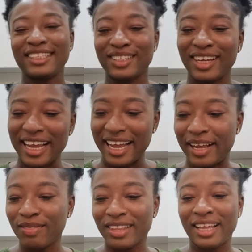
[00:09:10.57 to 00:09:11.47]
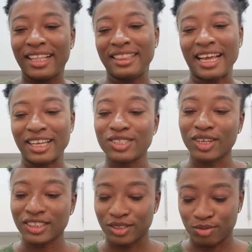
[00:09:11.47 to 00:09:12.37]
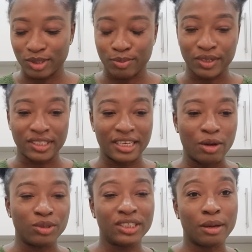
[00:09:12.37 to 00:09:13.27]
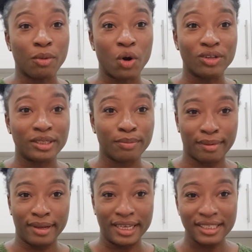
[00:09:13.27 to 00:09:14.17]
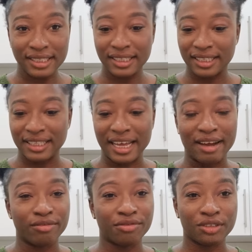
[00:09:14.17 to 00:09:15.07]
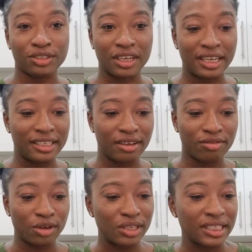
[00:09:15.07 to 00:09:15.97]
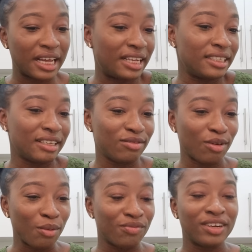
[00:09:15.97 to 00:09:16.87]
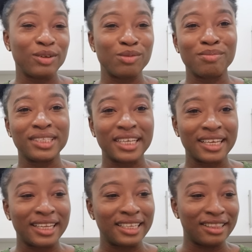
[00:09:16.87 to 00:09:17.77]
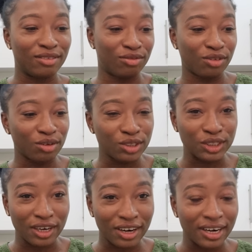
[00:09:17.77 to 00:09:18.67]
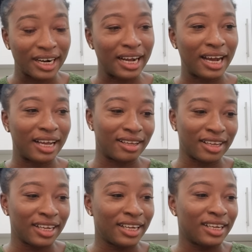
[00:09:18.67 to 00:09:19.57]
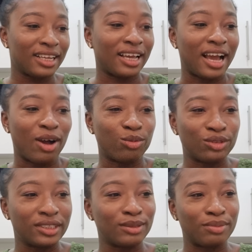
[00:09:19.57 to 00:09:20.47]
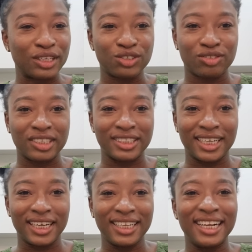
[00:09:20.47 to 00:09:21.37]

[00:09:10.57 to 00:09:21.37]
so yeah they are such a sweet person i wish them all the best in their future endeavors and if hopefully we meet again in the future i won't be a stranger